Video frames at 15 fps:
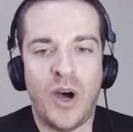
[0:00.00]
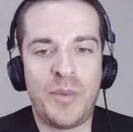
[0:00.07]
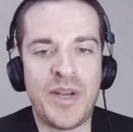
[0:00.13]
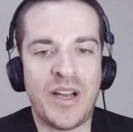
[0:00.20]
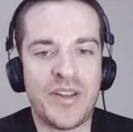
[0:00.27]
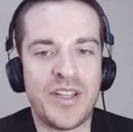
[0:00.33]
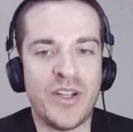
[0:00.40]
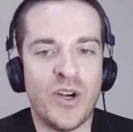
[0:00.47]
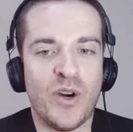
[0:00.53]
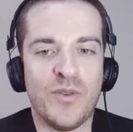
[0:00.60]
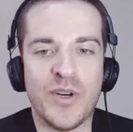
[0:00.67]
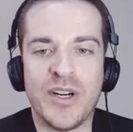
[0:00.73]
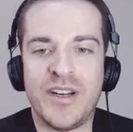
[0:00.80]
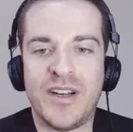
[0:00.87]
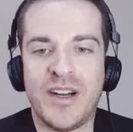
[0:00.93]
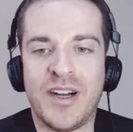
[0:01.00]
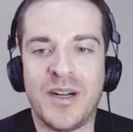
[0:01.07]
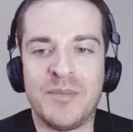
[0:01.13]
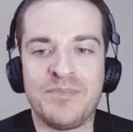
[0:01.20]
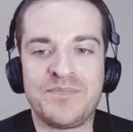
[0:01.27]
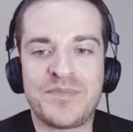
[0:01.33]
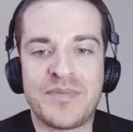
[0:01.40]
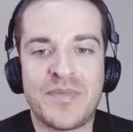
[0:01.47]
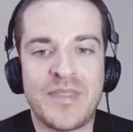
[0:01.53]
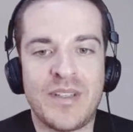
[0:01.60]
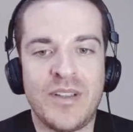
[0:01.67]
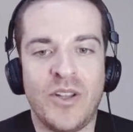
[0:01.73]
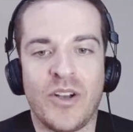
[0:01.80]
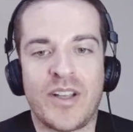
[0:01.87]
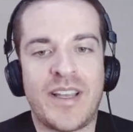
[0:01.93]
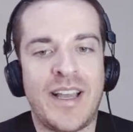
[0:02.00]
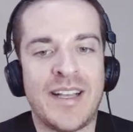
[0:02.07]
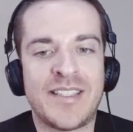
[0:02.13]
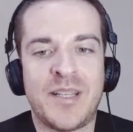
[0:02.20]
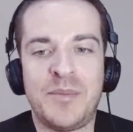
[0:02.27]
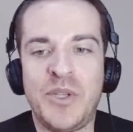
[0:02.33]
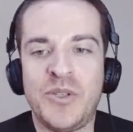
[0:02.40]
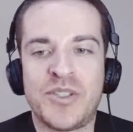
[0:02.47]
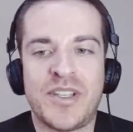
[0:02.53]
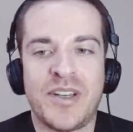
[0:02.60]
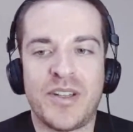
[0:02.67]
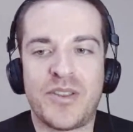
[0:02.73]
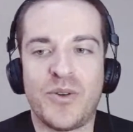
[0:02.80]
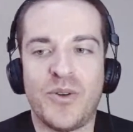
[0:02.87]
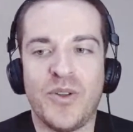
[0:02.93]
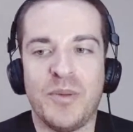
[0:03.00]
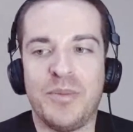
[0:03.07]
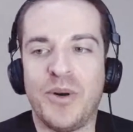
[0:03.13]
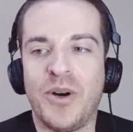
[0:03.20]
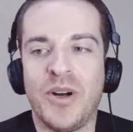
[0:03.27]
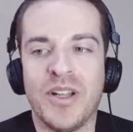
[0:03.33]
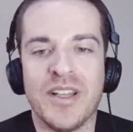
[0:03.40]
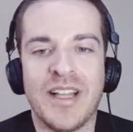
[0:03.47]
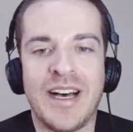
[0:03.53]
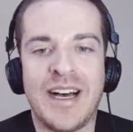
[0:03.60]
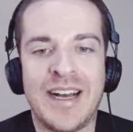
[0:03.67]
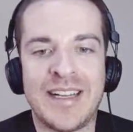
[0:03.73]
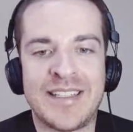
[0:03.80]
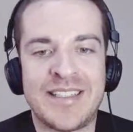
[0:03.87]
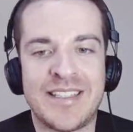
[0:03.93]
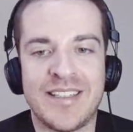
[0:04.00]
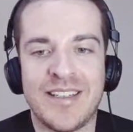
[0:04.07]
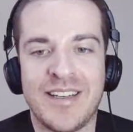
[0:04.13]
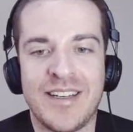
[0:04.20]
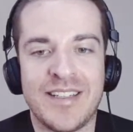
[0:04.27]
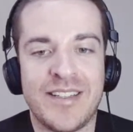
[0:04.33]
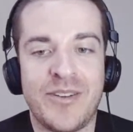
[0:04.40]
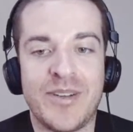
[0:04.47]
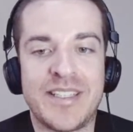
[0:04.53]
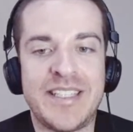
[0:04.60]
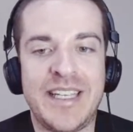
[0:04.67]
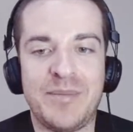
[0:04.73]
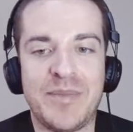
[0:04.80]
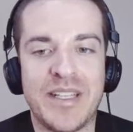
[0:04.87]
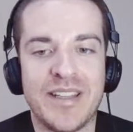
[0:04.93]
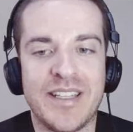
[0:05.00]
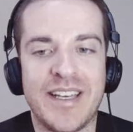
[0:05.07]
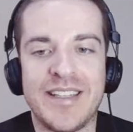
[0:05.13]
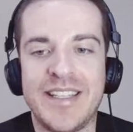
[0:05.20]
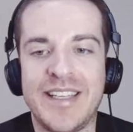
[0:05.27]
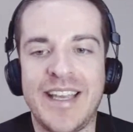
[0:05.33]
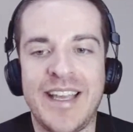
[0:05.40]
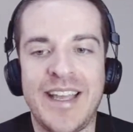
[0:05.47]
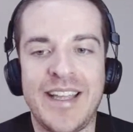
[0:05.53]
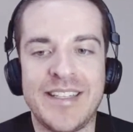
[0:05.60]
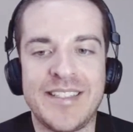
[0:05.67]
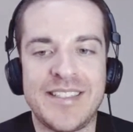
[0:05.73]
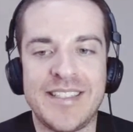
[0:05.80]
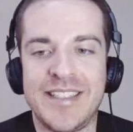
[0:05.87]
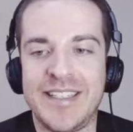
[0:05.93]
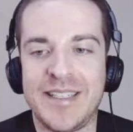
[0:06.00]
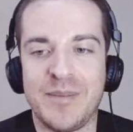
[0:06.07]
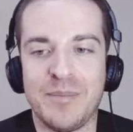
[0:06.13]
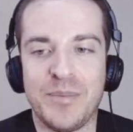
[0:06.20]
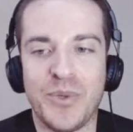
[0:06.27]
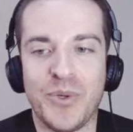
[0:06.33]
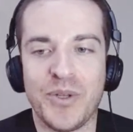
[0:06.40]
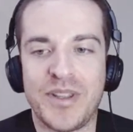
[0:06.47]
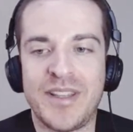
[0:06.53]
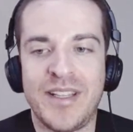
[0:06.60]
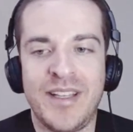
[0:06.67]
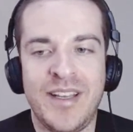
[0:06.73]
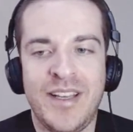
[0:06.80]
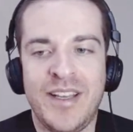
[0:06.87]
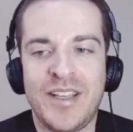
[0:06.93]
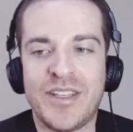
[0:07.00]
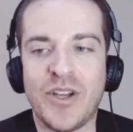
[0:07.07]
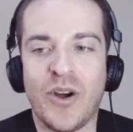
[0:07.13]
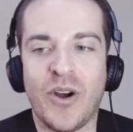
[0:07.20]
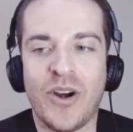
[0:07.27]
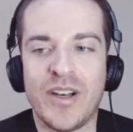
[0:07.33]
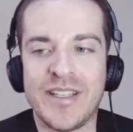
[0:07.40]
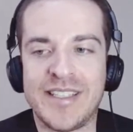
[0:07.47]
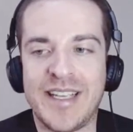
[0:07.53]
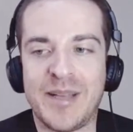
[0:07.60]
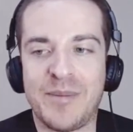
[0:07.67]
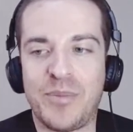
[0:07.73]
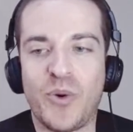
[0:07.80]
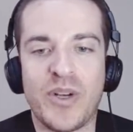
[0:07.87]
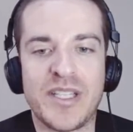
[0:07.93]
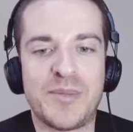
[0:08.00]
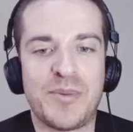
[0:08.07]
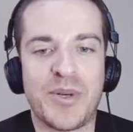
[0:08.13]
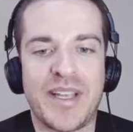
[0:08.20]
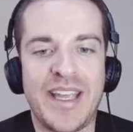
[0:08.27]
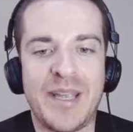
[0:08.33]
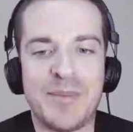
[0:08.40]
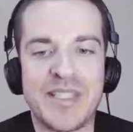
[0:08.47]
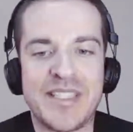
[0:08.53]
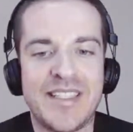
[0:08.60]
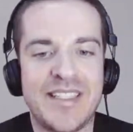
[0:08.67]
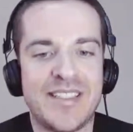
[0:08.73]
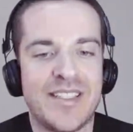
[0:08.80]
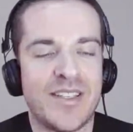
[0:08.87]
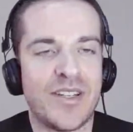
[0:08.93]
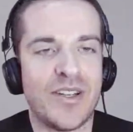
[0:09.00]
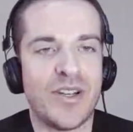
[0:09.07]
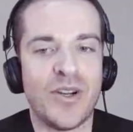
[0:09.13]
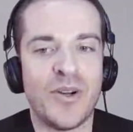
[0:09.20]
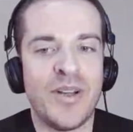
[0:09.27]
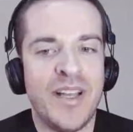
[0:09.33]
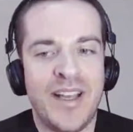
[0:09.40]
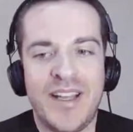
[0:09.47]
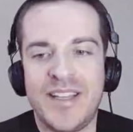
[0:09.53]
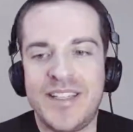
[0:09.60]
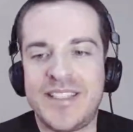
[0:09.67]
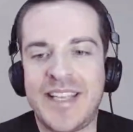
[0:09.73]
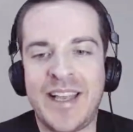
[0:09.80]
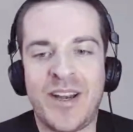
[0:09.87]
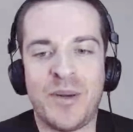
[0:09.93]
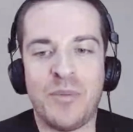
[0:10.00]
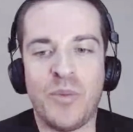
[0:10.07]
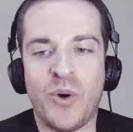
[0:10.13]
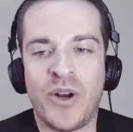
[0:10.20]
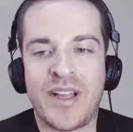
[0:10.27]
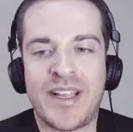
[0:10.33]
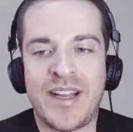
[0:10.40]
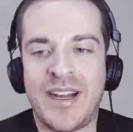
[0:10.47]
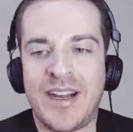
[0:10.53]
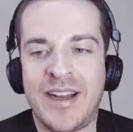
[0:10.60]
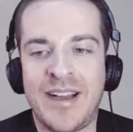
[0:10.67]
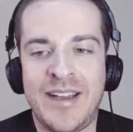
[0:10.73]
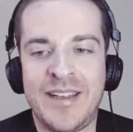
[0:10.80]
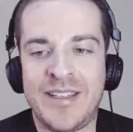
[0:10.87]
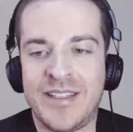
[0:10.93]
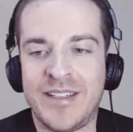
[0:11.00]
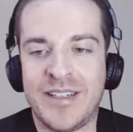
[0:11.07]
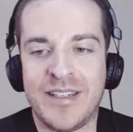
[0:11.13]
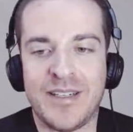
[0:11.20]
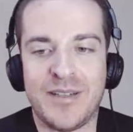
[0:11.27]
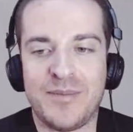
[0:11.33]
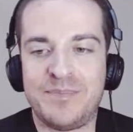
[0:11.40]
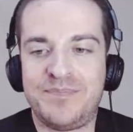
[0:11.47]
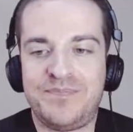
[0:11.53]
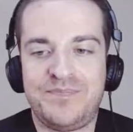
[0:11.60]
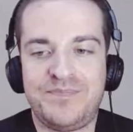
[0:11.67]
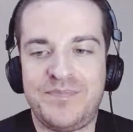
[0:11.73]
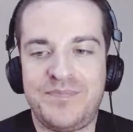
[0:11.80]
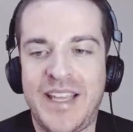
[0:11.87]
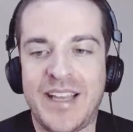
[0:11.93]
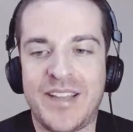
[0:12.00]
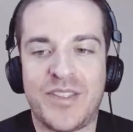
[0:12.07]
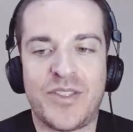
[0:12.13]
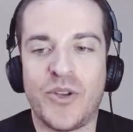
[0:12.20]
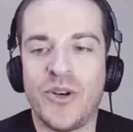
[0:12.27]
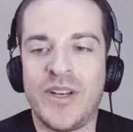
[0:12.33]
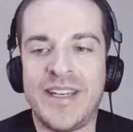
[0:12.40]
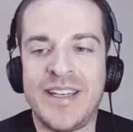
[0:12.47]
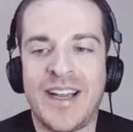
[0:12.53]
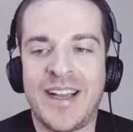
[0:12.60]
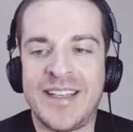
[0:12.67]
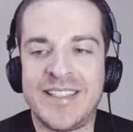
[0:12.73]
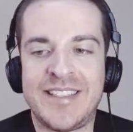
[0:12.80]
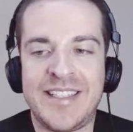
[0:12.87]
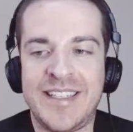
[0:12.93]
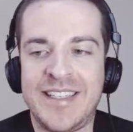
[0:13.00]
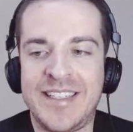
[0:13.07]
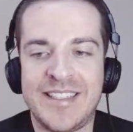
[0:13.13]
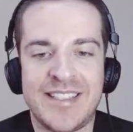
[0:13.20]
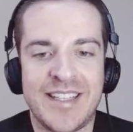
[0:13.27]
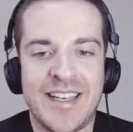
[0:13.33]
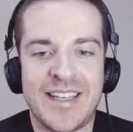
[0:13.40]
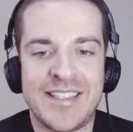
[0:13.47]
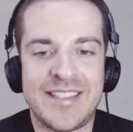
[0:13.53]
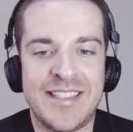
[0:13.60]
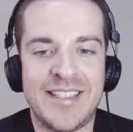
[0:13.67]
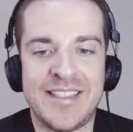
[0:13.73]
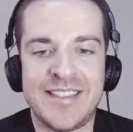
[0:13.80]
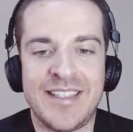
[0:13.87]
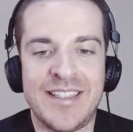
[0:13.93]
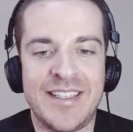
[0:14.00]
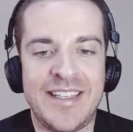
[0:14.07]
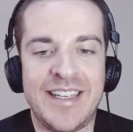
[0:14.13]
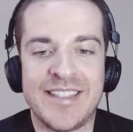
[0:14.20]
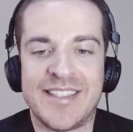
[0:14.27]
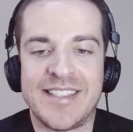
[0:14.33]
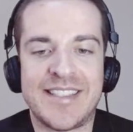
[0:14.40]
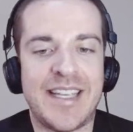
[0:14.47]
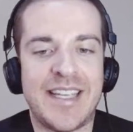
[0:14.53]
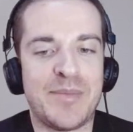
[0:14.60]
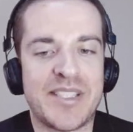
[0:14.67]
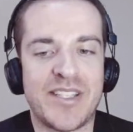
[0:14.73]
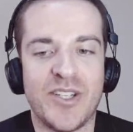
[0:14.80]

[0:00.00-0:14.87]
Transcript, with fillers: I'll be on the over. Um, look, S M U is going to throw the ball a lot. Uh, they're a team that led the A A C in both yards and points per game a season ago. Tanner Mordecai, uh, he had thirty-nine T Ds last season. He has the same